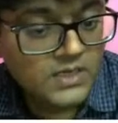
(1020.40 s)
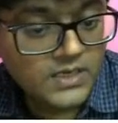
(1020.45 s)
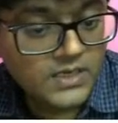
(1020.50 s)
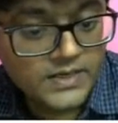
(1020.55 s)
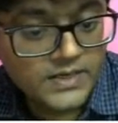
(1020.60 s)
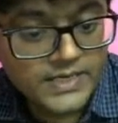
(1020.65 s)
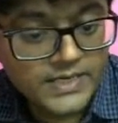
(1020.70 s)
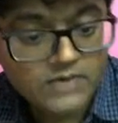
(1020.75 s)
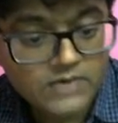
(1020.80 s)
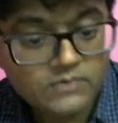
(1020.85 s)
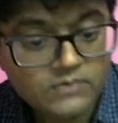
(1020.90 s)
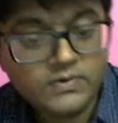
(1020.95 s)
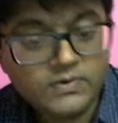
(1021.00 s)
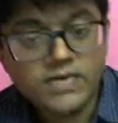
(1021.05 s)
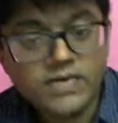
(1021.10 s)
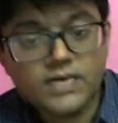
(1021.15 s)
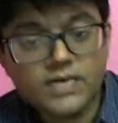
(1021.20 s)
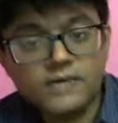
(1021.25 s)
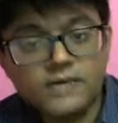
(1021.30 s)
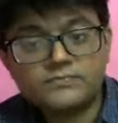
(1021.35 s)

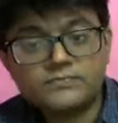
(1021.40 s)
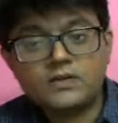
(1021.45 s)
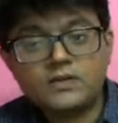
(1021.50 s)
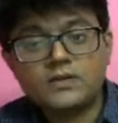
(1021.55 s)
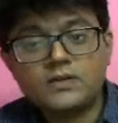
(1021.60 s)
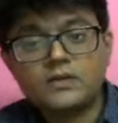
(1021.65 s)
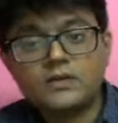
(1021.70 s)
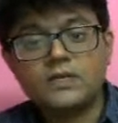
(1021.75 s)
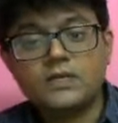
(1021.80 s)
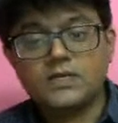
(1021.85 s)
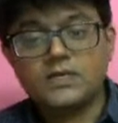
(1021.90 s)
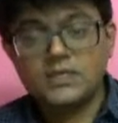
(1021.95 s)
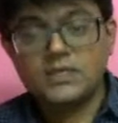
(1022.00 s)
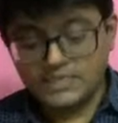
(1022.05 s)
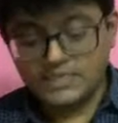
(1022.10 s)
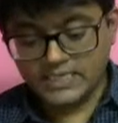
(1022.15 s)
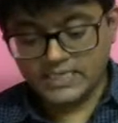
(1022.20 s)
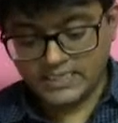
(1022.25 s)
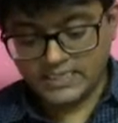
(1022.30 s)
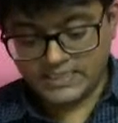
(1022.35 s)
Now
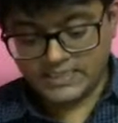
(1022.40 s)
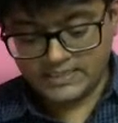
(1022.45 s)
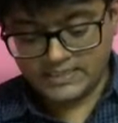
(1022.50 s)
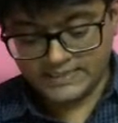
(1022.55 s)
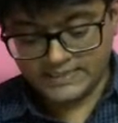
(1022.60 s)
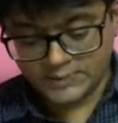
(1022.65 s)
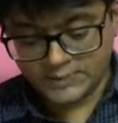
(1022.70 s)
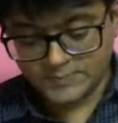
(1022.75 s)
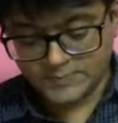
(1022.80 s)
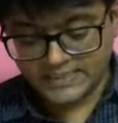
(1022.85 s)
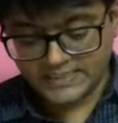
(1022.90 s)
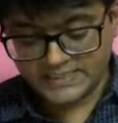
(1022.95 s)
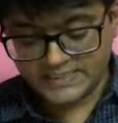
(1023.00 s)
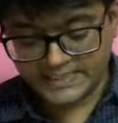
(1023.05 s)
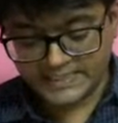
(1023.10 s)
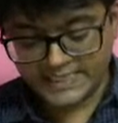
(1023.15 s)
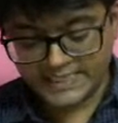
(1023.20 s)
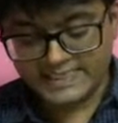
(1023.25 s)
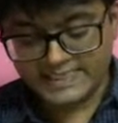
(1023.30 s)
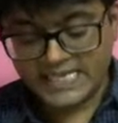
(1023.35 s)
the dispersion,
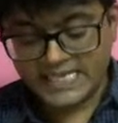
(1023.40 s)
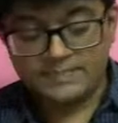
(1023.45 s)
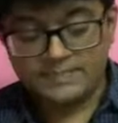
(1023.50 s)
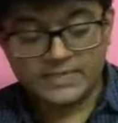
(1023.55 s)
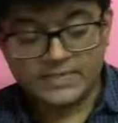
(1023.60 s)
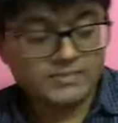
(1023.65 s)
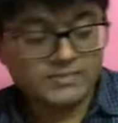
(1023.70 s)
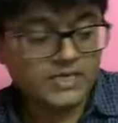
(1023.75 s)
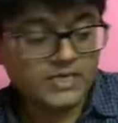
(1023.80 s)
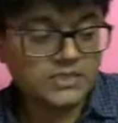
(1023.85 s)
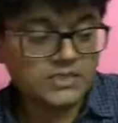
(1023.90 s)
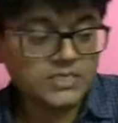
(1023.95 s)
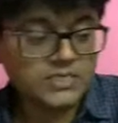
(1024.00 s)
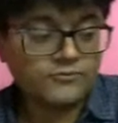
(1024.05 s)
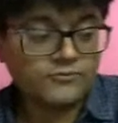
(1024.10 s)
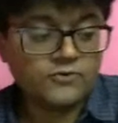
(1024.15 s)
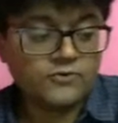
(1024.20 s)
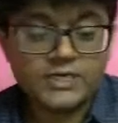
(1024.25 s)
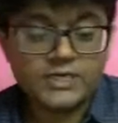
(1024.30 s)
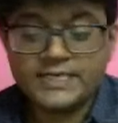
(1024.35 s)
right, is happening because of
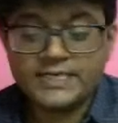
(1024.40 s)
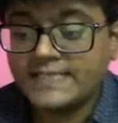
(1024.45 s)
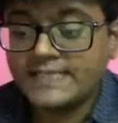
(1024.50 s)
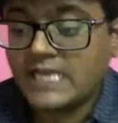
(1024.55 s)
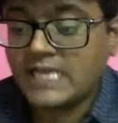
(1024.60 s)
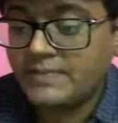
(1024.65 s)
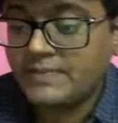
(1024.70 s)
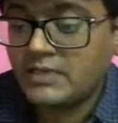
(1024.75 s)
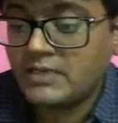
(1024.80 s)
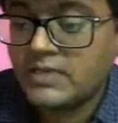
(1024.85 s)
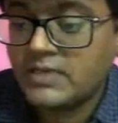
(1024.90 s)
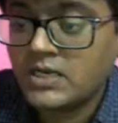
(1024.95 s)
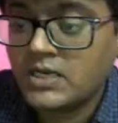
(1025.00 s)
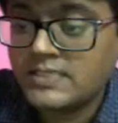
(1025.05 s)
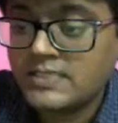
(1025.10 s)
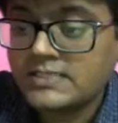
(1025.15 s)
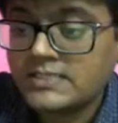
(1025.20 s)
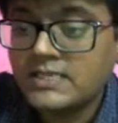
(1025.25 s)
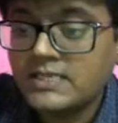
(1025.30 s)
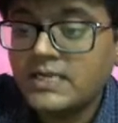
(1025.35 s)
what? It is happening
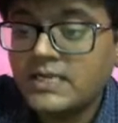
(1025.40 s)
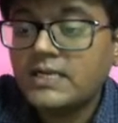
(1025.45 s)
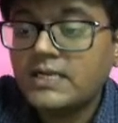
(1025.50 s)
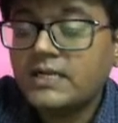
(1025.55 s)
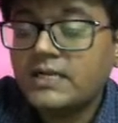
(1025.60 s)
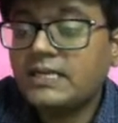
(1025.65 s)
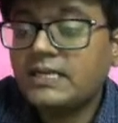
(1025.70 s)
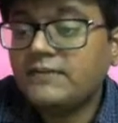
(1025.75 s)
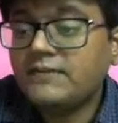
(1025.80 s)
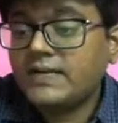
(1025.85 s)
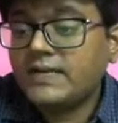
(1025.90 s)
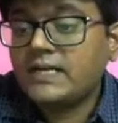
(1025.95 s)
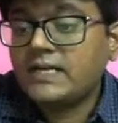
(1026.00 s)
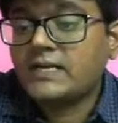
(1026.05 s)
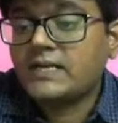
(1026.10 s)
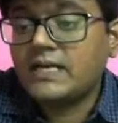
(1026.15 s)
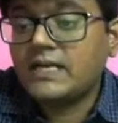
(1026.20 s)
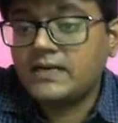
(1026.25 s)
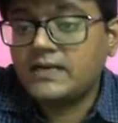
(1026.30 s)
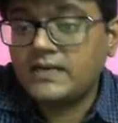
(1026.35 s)
because different
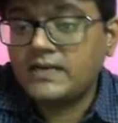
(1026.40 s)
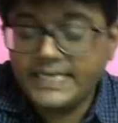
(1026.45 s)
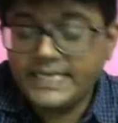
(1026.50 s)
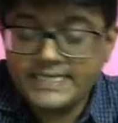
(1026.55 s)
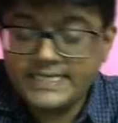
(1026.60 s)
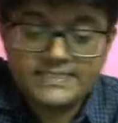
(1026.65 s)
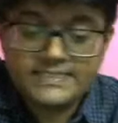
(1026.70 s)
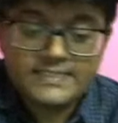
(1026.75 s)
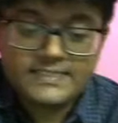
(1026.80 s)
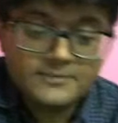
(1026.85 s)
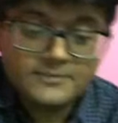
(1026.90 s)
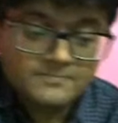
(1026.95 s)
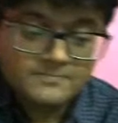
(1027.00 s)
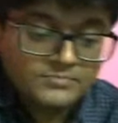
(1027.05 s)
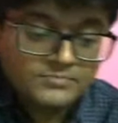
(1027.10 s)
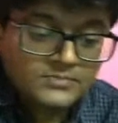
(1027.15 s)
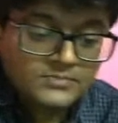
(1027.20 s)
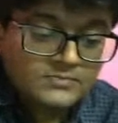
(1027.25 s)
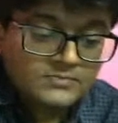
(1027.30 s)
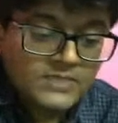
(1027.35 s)
colored lights,
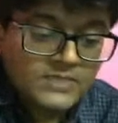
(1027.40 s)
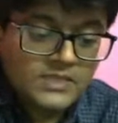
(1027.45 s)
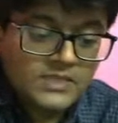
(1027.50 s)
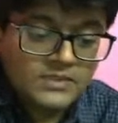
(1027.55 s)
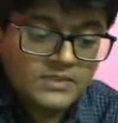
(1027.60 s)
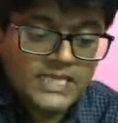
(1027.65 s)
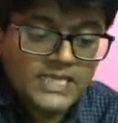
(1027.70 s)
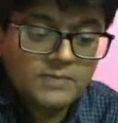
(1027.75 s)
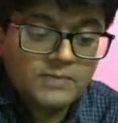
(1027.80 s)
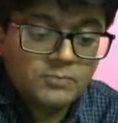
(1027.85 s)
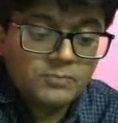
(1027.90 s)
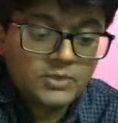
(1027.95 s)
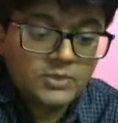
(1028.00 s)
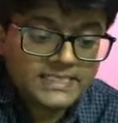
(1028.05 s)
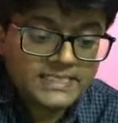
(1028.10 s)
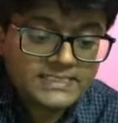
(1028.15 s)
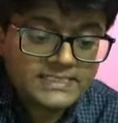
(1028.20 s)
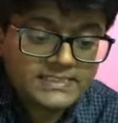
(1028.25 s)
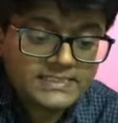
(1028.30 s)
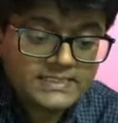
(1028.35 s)
they will
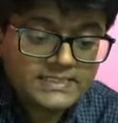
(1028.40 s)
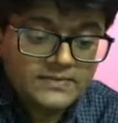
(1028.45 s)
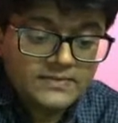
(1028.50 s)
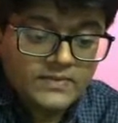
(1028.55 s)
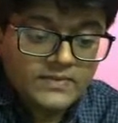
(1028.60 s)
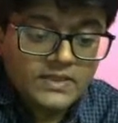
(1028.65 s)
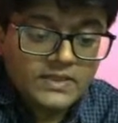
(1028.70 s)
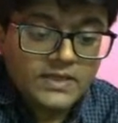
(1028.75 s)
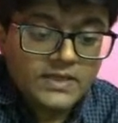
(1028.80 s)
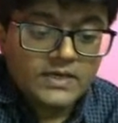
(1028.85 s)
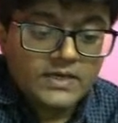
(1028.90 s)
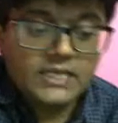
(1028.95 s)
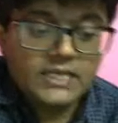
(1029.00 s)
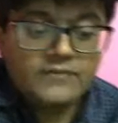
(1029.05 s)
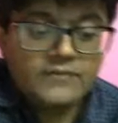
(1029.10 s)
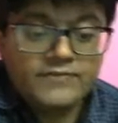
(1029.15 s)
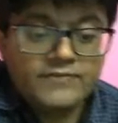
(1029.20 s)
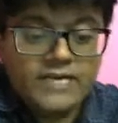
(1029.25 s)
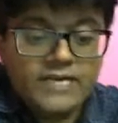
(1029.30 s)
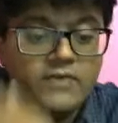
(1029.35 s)
possess
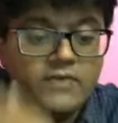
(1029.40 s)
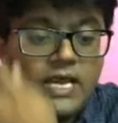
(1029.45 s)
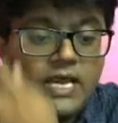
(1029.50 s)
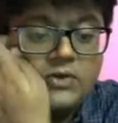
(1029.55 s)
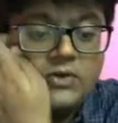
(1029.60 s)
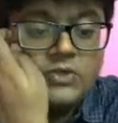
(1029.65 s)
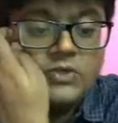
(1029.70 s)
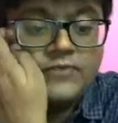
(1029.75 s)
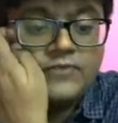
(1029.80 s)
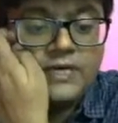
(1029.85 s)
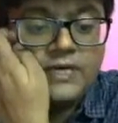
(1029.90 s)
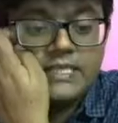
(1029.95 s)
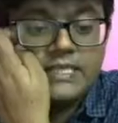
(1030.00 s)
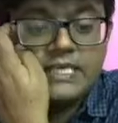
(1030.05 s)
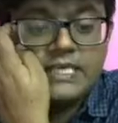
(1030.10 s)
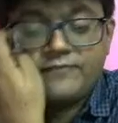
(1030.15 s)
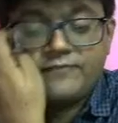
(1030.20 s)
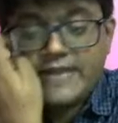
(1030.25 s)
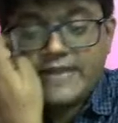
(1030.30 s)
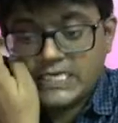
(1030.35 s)
different values for the
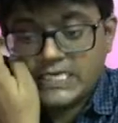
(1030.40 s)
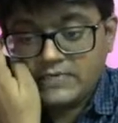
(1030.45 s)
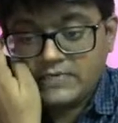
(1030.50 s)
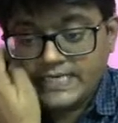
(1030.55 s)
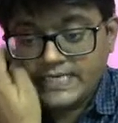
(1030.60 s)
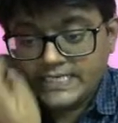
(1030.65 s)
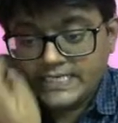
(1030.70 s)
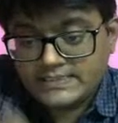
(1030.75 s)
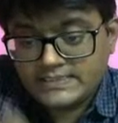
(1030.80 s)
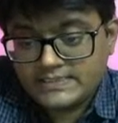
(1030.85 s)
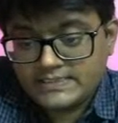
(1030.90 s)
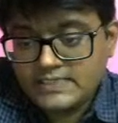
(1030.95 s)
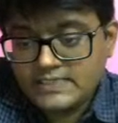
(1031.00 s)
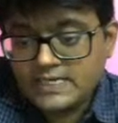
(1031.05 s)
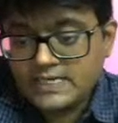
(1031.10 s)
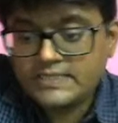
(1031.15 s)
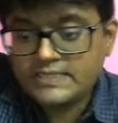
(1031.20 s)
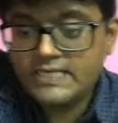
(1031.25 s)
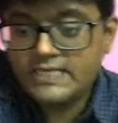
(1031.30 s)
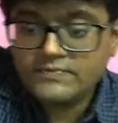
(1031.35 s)
refractive index,
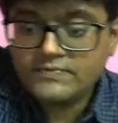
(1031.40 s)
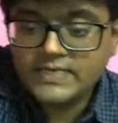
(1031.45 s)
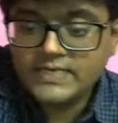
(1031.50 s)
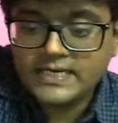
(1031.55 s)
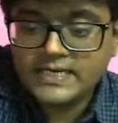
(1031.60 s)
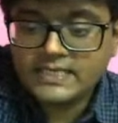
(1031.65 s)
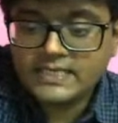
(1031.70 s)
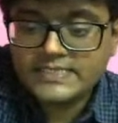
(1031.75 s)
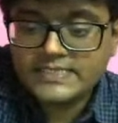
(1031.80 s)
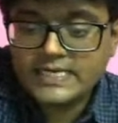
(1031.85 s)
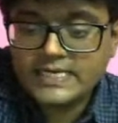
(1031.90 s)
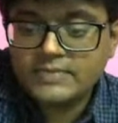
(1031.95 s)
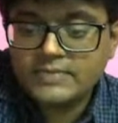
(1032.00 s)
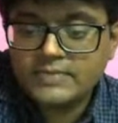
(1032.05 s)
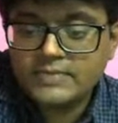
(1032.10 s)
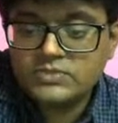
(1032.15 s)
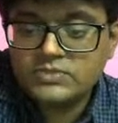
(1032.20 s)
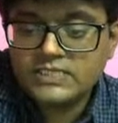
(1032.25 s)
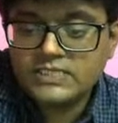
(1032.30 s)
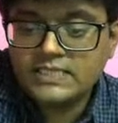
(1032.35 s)
and that we'll understand by
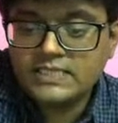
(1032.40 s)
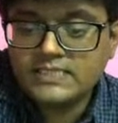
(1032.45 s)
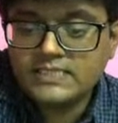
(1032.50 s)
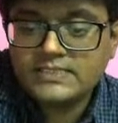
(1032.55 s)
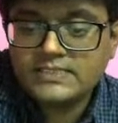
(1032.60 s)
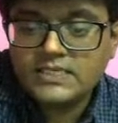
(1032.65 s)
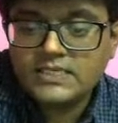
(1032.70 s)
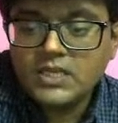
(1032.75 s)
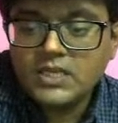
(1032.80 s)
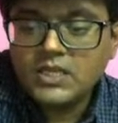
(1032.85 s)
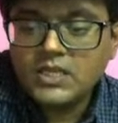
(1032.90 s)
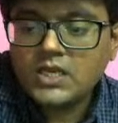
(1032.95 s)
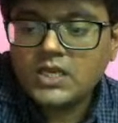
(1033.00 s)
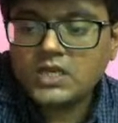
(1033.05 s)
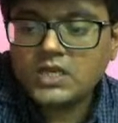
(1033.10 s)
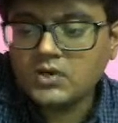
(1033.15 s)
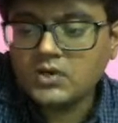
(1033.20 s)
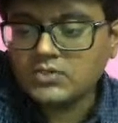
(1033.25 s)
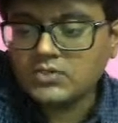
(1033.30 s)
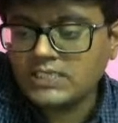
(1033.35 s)
using this
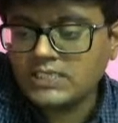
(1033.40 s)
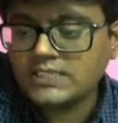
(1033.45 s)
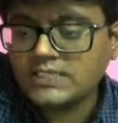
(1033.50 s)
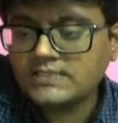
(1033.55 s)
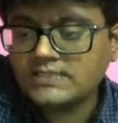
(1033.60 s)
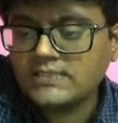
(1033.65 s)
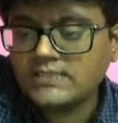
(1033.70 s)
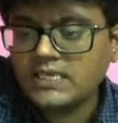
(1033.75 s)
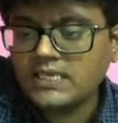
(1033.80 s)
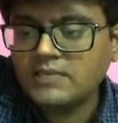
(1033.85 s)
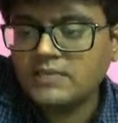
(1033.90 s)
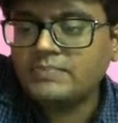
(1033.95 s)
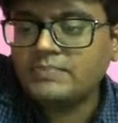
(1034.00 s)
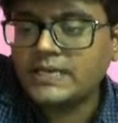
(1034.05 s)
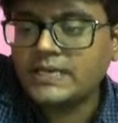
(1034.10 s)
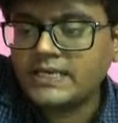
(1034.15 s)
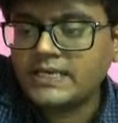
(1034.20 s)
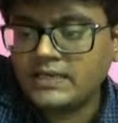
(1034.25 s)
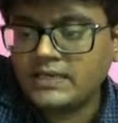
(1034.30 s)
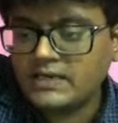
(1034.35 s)
Cauchy's
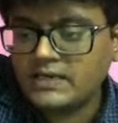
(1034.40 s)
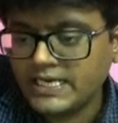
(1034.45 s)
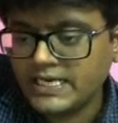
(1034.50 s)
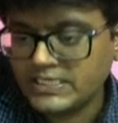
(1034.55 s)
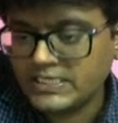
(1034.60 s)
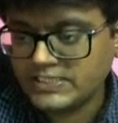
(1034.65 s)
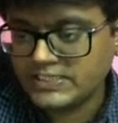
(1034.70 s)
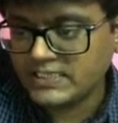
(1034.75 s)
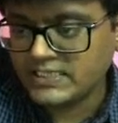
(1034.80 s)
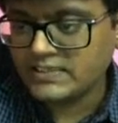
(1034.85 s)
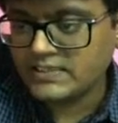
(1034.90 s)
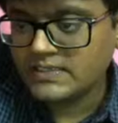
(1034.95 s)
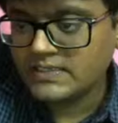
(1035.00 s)
empirical relation.